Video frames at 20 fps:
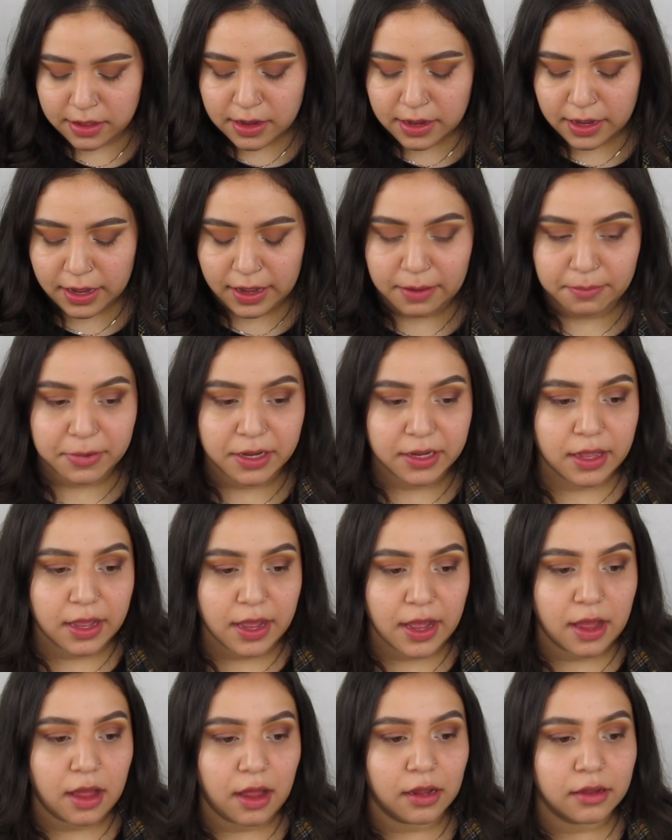I'm gonna
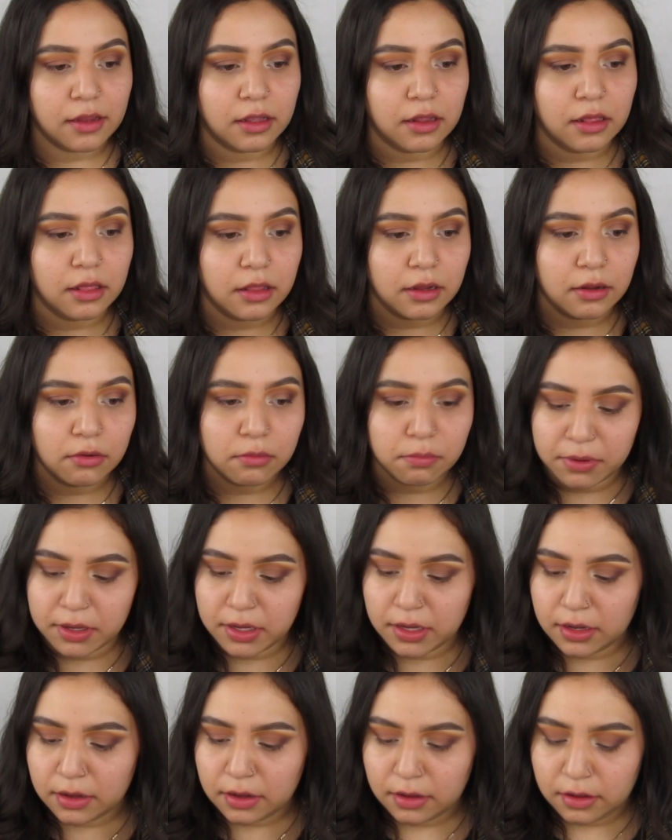add a little
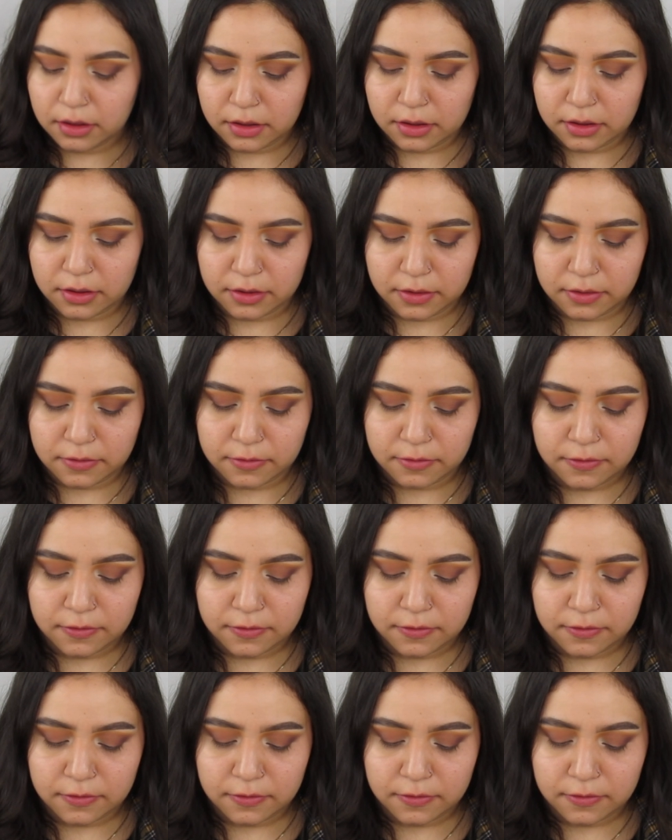bit of